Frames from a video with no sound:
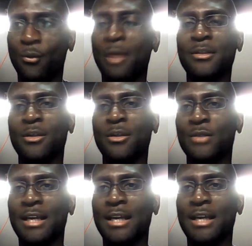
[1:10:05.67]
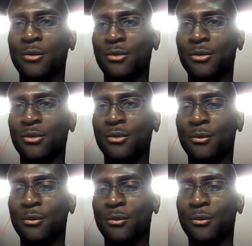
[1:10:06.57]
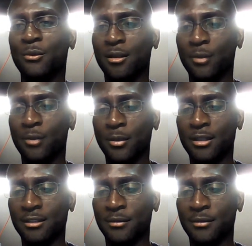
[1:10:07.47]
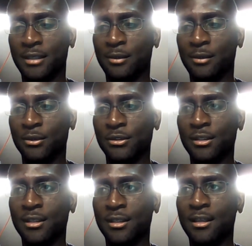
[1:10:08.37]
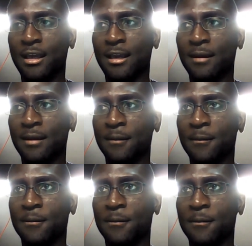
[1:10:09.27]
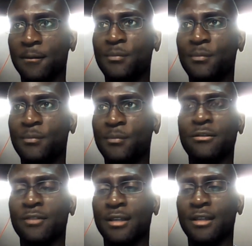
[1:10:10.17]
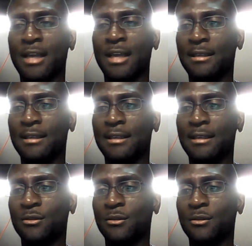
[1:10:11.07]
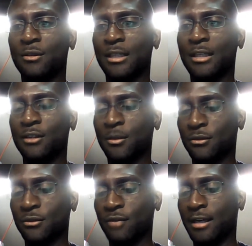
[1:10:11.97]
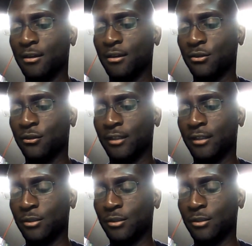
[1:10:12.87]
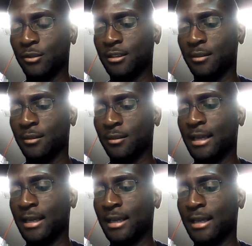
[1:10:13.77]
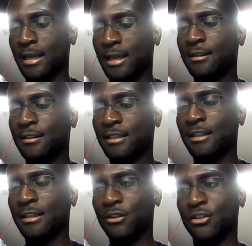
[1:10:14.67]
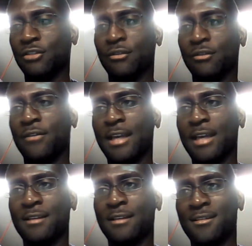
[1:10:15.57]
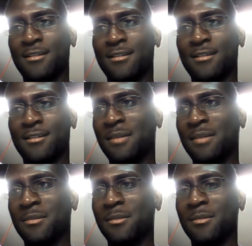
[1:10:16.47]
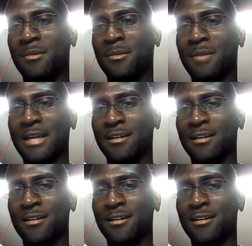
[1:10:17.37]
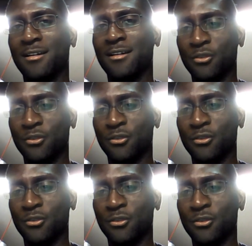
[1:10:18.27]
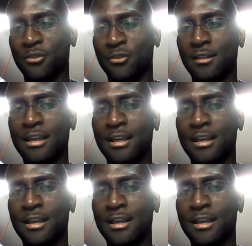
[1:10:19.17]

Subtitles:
why we chose animals, like we wanted something that was different, and in terms of writing our stories, we wanted something that didn't just reflect the same manga stories.